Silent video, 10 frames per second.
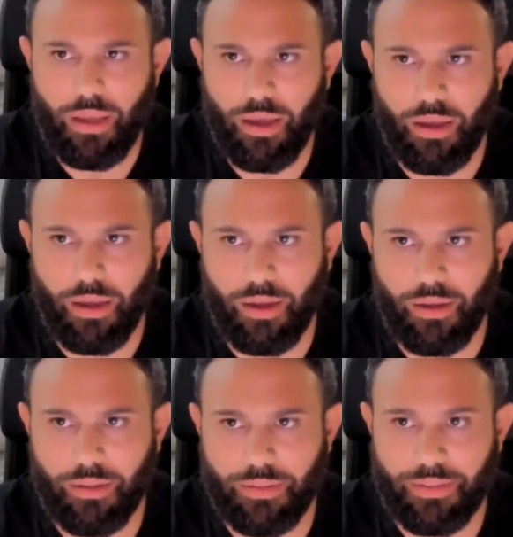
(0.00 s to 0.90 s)

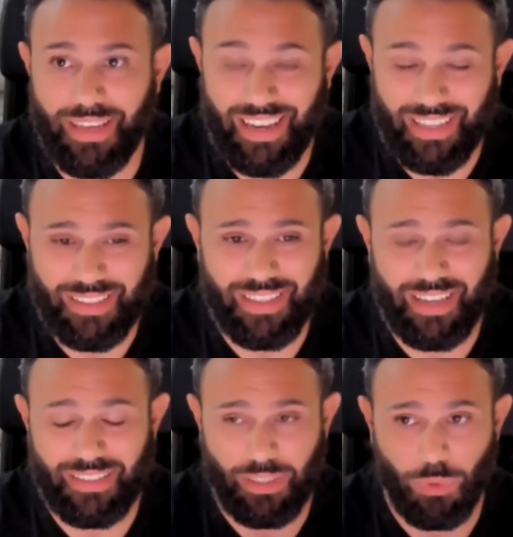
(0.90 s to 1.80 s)
that
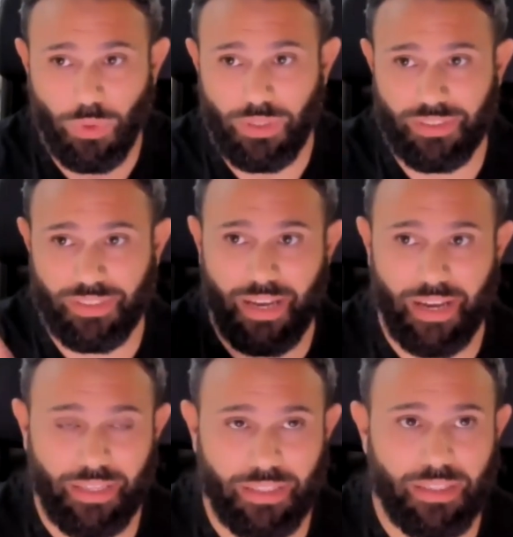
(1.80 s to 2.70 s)
has a tool
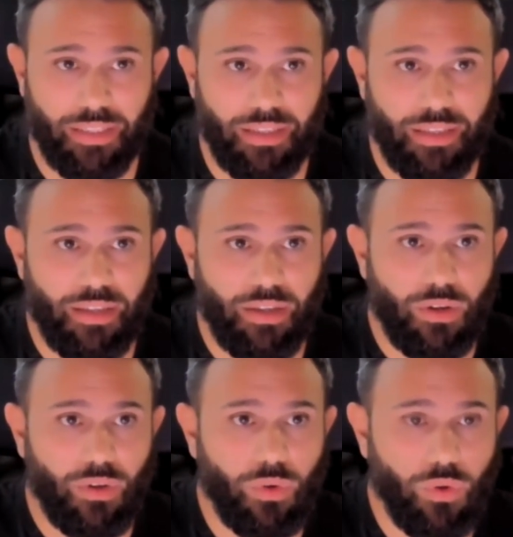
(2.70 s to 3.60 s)
inside
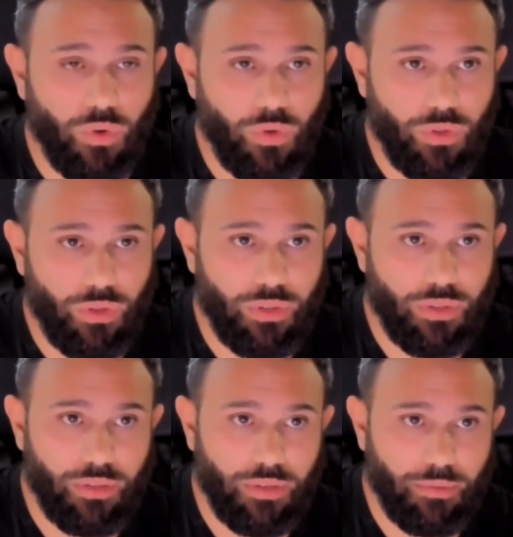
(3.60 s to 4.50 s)
called
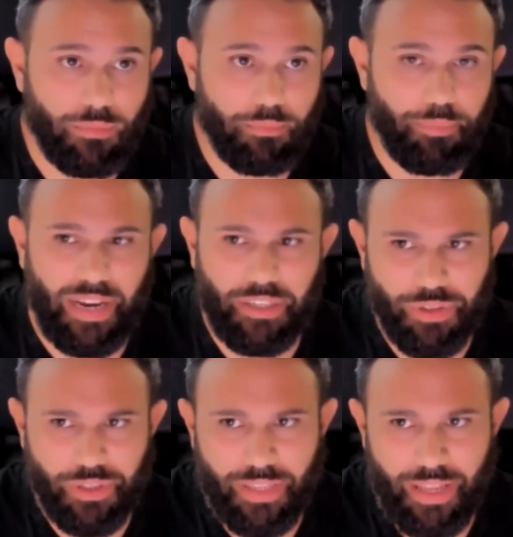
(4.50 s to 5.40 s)
bash
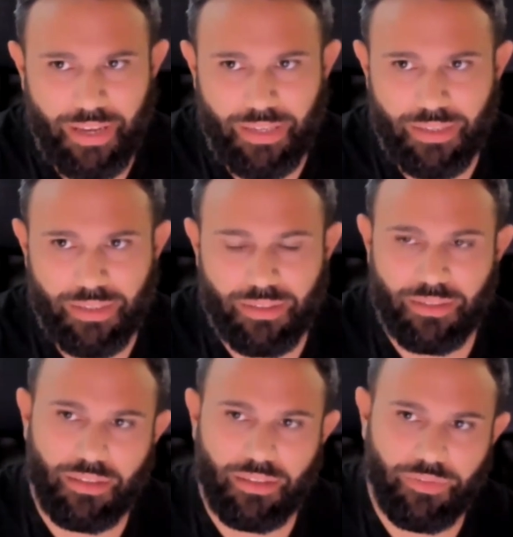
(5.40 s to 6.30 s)
read line,
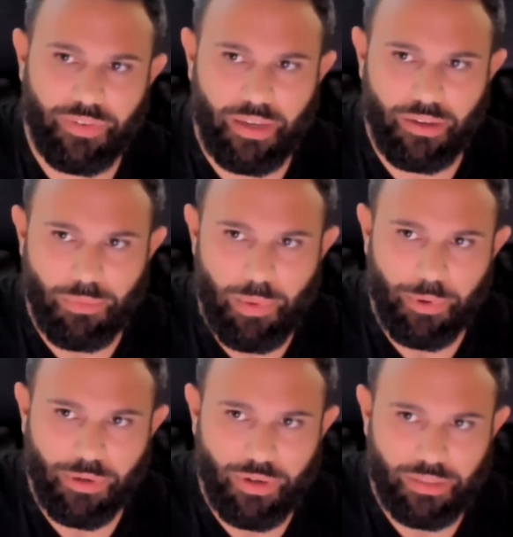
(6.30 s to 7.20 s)
if I
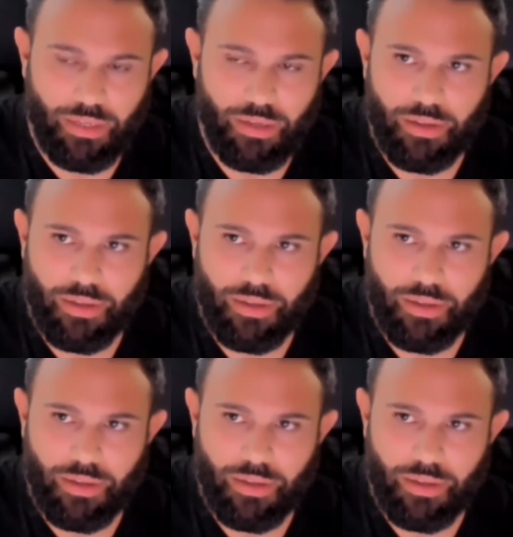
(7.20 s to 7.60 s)
remember correctly.